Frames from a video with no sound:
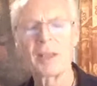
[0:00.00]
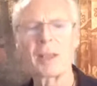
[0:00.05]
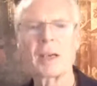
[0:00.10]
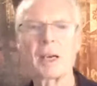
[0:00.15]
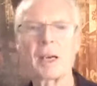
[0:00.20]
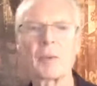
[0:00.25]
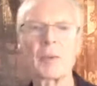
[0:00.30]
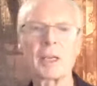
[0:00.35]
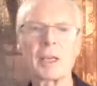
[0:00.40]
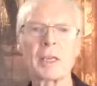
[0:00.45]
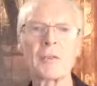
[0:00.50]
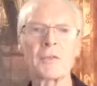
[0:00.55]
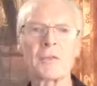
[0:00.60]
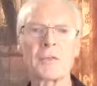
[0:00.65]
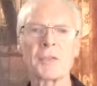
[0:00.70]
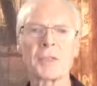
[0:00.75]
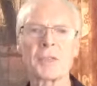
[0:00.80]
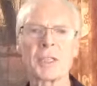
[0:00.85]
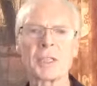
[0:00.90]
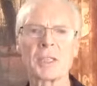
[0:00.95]
And we
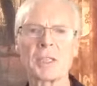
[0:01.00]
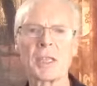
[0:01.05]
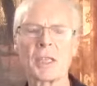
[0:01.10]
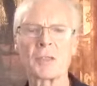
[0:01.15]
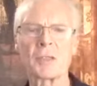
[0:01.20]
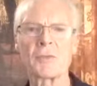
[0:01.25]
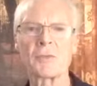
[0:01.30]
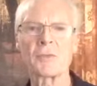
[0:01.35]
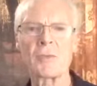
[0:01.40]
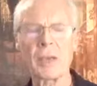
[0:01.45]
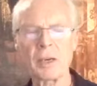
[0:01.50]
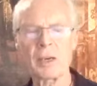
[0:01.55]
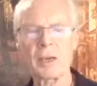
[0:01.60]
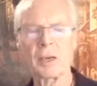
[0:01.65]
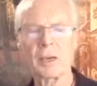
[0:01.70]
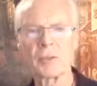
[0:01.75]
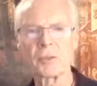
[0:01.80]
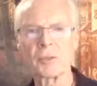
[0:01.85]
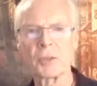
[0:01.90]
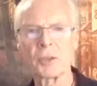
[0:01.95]
comfort ourselves very
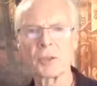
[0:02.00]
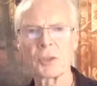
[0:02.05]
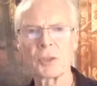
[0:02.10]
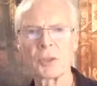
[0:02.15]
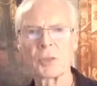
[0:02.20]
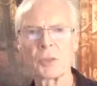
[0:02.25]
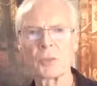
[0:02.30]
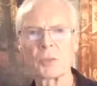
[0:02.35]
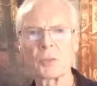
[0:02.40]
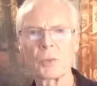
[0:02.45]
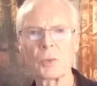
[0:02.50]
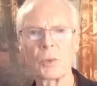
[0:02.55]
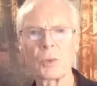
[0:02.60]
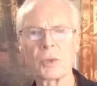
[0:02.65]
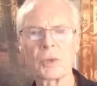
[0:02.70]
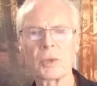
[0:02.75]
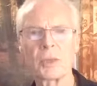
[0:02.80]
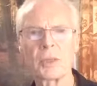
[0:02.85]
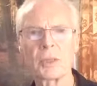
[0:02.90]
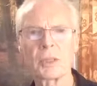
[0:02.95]
often
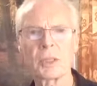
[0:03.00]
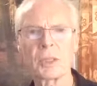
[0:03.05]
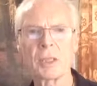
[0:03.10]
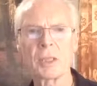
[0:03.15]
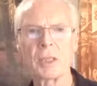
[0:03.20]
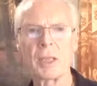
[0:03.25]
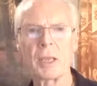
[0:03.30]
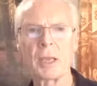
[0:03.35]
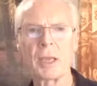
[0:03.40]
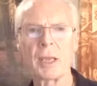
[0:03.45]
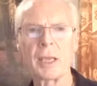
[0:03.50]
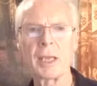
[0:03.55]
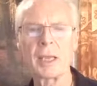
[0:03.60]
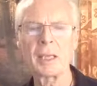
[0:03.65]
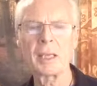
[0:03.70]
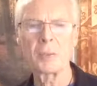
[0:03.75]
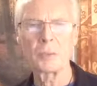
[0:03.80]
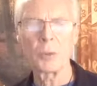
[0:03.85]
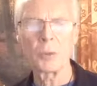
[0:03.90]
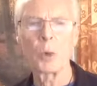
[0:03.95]
with
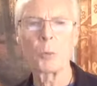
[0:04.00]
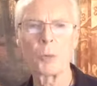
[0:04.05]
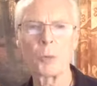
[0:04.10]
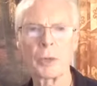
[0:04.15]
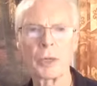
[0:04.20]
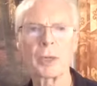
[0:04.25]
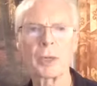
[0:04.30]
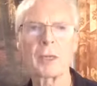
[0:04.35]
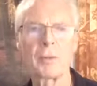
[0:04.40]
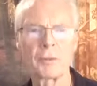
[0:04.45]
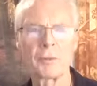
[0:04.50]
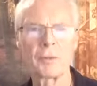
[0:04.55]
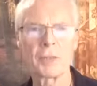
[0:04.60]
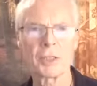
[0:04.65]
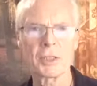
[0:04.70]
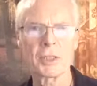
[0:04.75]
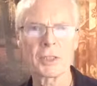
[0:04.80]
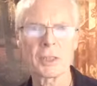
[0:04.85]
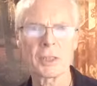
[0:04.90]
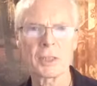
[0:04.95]
inappropriate
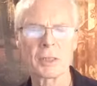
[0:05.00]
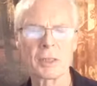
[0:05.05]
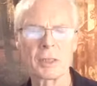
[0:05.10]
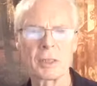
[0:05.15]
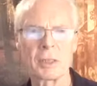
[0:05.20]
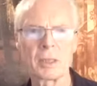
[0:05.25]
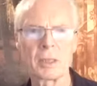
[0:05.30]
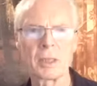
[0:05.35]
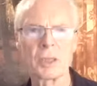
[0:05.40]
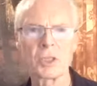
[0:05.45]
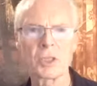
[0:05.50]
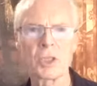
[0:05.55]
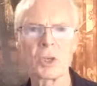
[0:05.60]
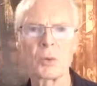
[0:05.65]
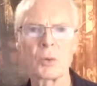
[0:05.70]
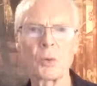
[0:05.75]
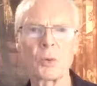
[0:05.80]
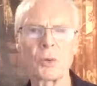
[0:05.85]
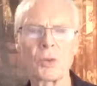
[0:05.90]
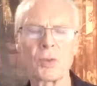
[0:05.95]
comforters.
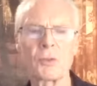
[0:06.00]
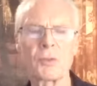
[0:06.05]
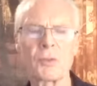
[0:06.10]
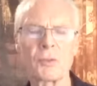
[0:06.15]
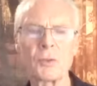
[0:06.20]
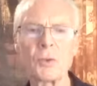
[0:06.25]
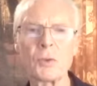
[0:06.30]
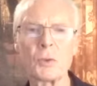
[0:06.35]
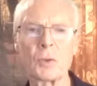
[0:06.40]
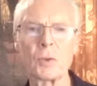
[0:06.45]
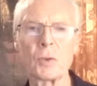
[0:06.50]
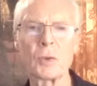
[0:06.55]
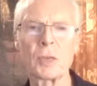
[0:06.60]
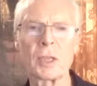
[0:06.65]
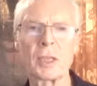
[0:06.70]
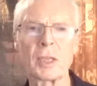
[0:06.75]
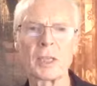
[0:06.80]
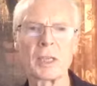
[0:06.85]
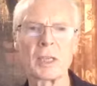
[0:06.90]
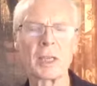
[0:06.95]
So the
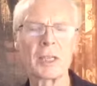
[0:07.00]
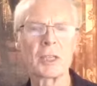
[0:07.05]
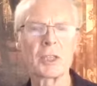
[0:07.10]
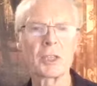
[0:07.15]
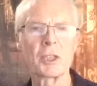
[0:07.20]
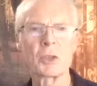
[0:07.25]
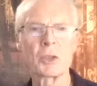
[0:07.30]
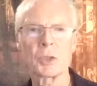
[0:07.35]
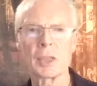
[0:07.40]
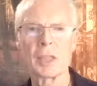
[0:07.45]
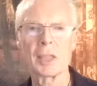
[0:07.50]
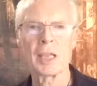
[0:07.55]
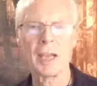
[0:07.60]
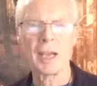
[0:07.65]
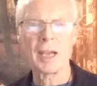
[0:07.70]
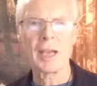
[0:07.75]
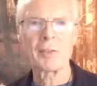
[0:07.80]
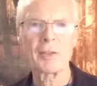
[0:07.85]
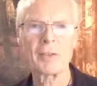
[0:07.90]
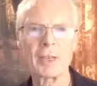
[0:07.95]
food is usually
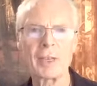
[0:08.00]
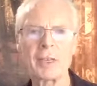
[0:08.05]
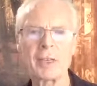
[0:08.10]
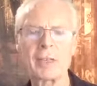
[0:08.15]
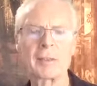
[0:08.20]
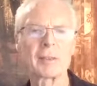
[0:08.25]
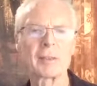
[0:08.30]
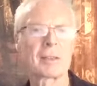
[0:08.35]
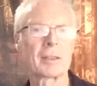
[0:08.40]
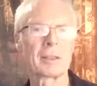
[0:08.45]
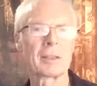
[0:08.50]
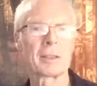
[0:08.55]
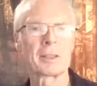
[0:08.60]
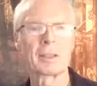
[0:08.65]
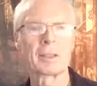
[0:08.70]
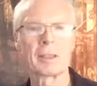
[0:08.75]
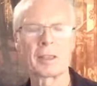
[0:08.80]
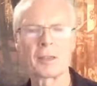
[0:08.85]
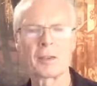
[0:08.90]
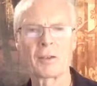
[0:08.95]
heavy
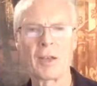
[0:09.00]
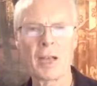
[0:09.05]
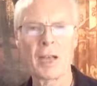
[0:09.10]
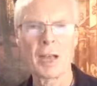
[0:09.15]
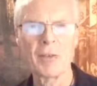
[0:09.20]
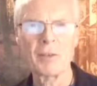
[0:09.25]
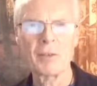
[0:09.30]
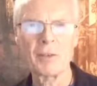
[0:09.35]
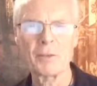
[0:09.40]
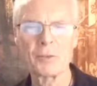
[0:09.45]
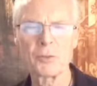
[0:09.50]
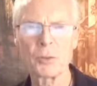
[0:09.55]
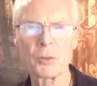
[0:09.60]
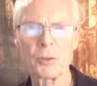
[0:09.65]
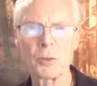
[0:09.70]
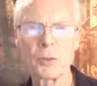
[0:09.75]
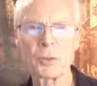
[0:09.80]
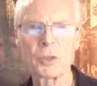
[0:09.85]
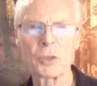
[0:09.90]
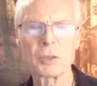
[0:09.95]

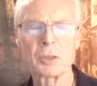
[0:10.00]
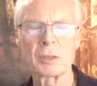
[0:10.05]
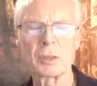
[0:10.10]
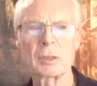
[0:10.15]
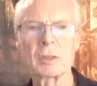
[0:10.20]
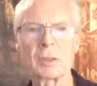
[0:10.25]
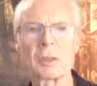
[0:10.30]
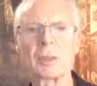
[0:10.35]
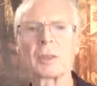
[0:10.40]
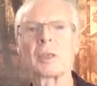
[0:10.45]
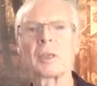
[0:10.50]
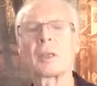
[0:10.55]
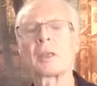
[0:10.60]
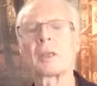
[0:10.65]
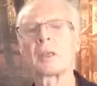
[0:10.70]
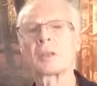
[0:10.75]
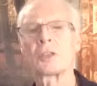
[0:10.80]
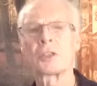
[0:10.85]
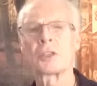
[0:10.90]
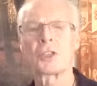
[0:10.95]
food,
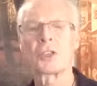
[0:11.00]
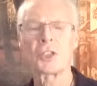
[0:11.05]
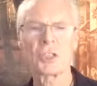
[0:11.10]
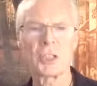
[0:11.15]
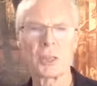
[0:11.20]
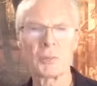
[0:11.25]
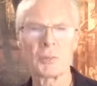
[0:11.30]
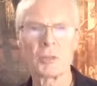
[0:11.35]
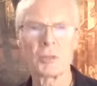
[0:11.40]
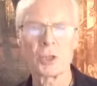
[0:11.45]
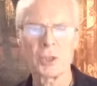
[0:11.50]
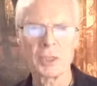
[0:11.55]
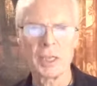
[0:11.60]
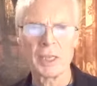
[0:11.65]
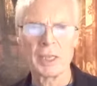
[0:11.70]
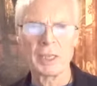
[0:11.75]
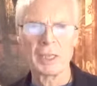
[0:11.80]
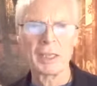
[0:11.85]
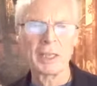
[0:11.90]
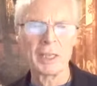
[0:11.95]
just sit and watch telly,